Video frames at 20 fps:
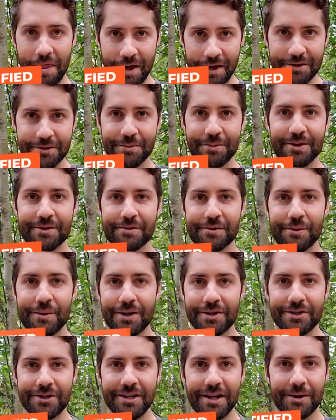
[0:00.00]
Thanks so much for
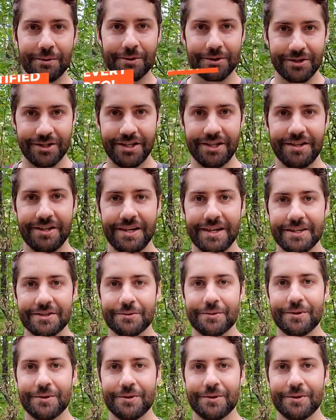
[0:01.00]
watching, and we'll see you in the next